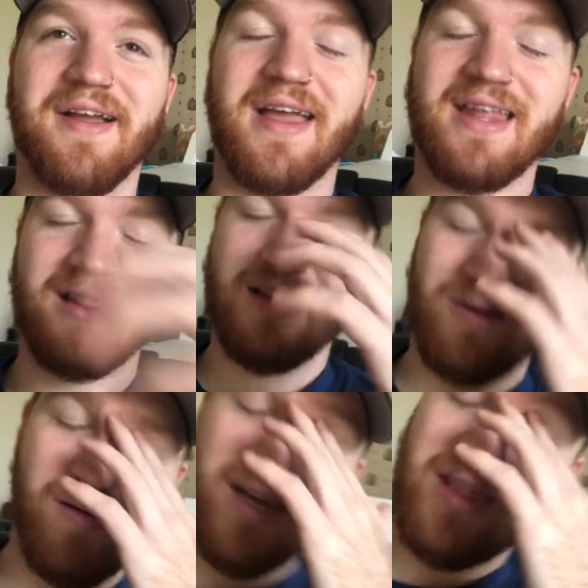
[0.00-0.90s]
And
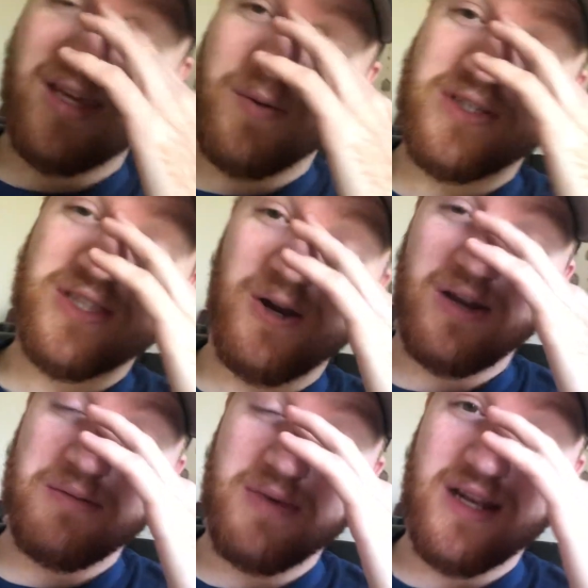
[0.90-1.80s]
literally, I think it was
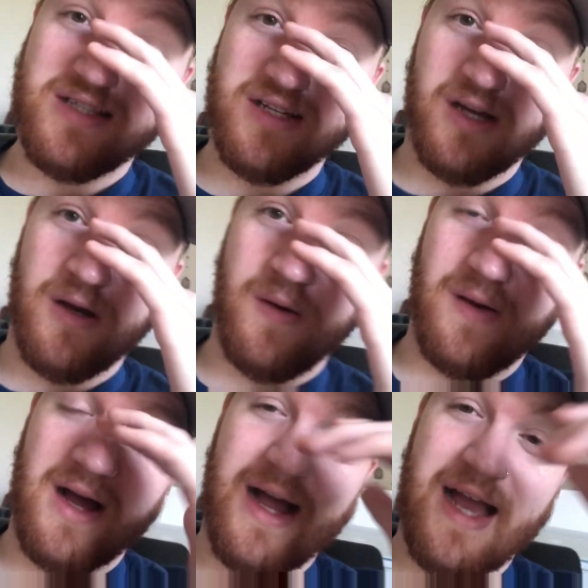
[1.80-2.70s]
30 minutes
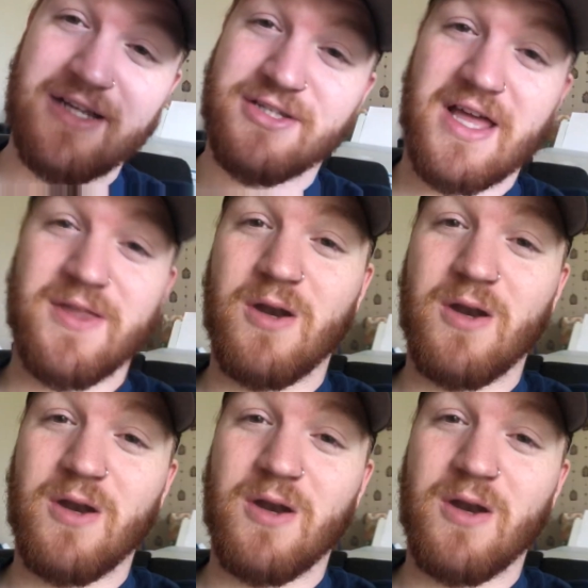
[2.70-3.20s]
ago, I just got the